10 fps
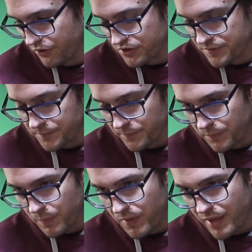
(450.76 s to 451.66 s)
folks.
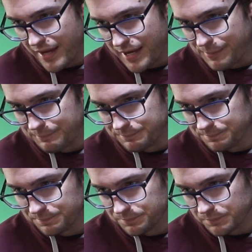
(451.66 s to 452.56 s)

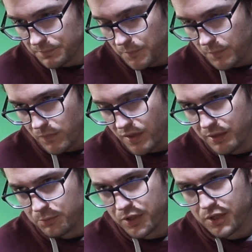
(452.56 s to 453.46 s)
Um,
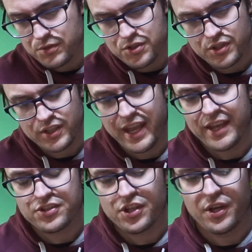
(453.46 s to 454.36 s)
and what else?
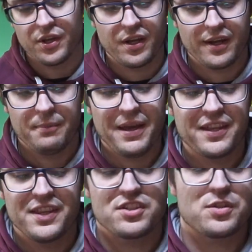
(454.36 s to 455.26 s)
Yeah, so I'm
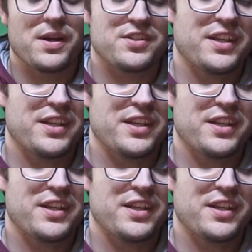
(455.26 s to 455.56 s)
making these as quick as